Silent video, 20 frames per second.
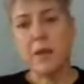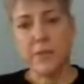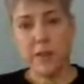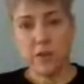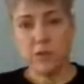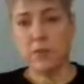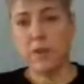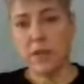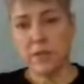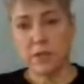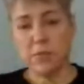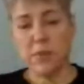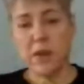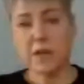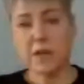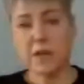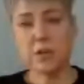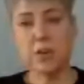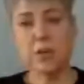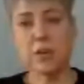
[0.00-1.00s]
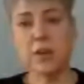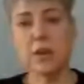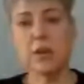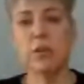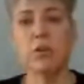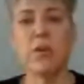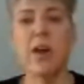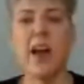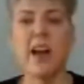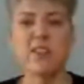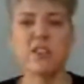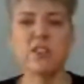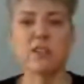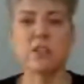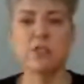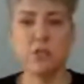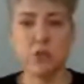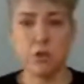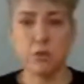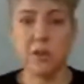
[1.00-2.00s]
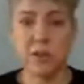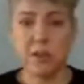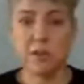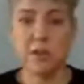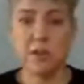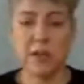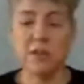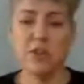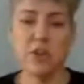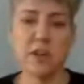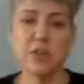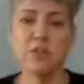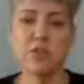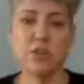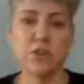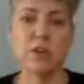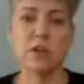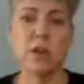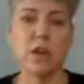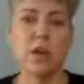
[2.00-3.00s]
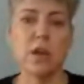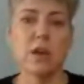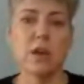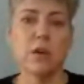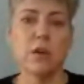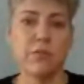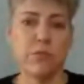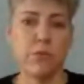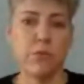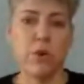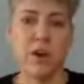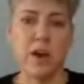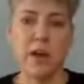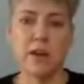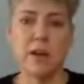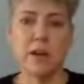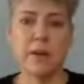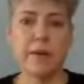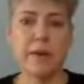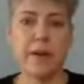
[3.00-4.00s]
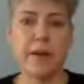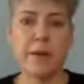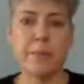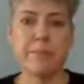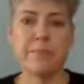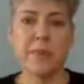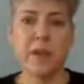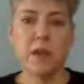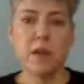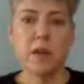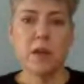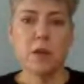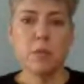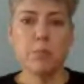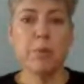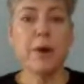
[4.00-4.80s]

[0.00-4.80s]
and then you've got the bacteria who are actually doing the digestion for it. Um,